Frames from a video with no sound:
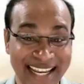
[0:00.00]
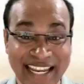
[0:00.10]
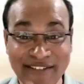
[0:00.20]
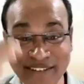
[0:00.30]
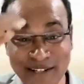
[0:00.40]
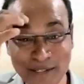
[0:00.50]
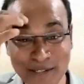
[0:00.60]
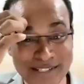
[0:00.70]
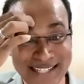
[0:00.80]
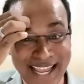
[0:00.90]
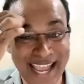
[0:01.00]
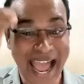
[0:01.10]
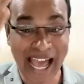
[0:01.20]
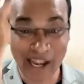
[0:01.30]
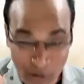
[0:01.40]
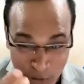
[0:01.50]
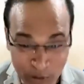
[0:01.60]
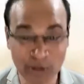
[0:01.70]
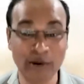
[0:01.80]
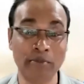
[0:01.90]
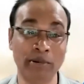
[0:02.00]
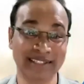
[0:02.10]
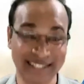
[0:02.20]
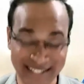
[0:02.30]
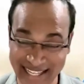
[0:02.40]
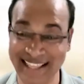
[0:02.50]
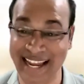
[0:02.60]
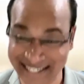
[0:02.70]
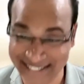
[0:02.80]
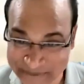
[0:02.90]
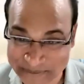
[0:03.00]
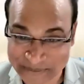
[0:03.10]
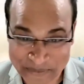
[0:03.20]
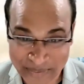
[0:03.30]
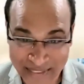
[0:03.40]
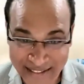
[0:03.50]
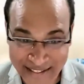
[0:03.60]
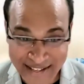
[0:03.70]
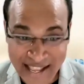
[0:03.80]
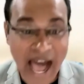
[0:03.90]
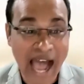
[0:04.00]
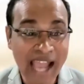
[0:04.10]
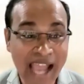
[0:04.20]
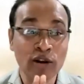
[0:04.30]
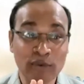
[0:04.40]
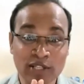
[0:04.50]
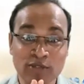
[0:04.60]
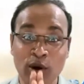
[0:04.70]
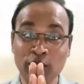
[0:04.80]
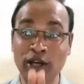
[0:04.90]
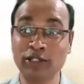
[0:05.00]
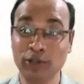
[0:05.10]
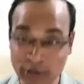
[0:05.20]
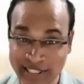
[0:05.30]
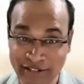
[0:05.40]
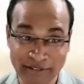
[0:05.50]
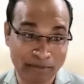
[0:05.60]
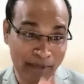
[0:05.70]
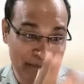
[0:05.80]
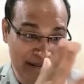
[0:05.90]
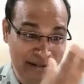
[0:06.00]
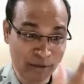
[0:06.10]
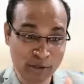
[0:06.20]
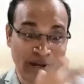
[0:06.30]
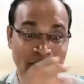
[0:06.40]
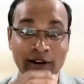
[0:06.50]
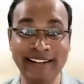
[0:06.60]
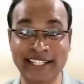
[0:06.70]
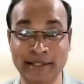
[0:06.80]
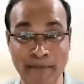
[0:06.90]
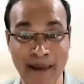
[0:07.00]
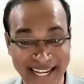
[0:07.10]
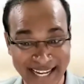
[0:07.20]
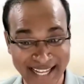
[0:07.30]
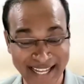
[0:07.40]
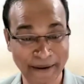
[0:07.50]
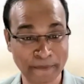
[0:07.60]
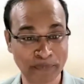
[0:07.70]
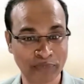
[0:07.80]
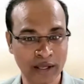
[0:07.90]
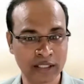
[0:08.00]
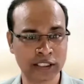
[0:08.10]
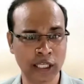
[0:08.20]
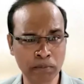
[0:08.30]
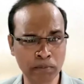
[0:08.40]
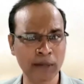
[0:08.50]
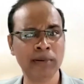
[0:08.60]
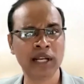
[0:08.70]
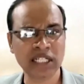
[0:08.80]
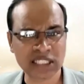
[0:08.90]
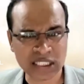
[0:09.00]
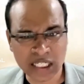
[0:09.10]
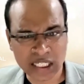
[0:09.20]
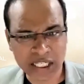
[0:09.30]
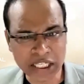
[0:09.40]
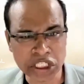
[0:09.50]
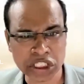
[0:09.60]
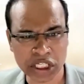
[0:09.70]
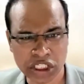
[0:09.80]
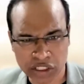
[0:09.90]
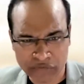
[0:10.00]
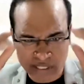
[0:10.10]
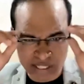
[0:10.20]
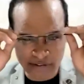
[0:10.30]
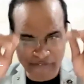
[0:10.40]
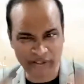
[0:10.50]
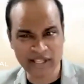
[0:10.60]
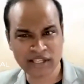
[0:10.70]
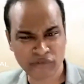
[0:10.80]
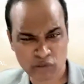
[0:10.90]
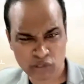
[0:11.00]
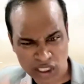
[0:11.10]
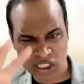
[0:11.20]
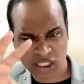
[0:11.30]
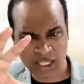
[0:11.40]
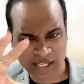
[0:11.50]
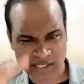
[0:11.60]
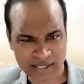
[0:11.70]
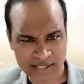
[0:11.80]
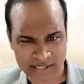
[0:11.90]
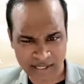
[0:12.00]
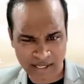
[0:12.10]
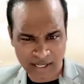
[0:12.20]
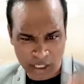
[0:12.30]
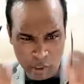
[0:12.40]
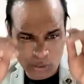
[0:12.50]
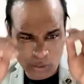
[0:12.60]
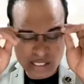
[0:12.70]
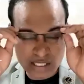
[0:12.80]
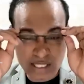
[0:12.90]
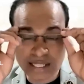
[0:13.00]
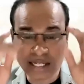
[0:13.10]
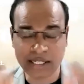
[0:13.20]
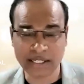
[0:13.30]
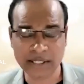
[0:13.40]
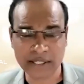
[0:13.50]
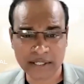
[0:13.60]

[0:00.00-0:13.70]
even to say hello to a person like that. I always want to associate with people, those who are always smiling. Some people are sitting in such a way, their face, if you see the seriousness, you can see that